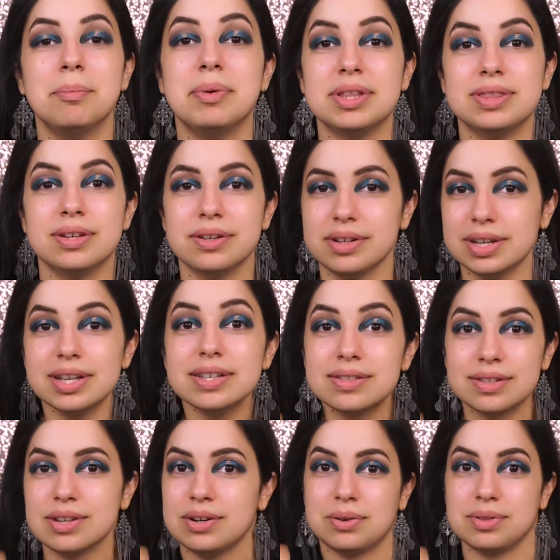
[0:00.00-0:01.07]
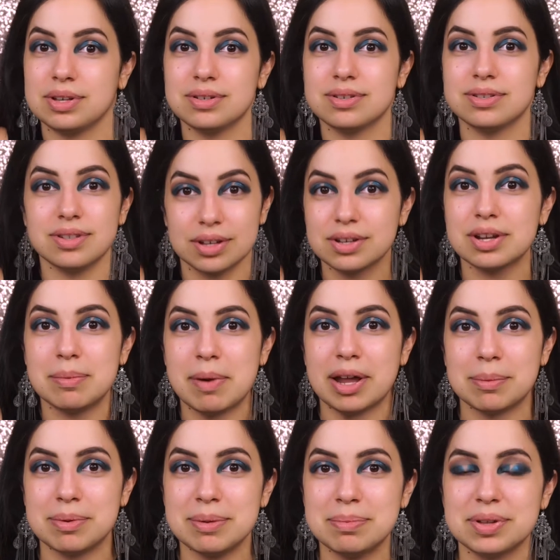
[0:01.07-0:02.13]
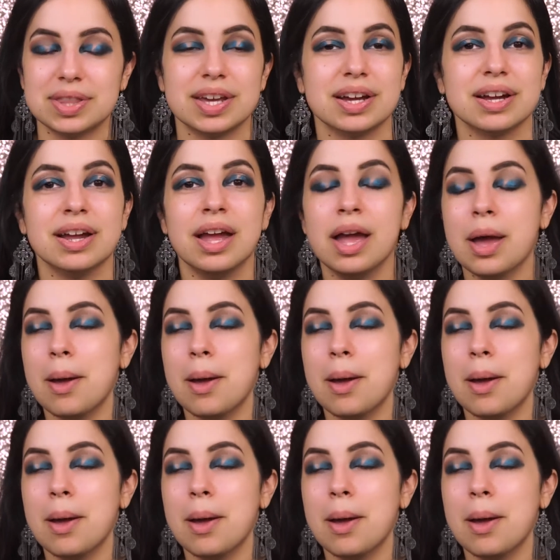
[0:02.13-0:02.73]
but there is, there's a good amount of people there.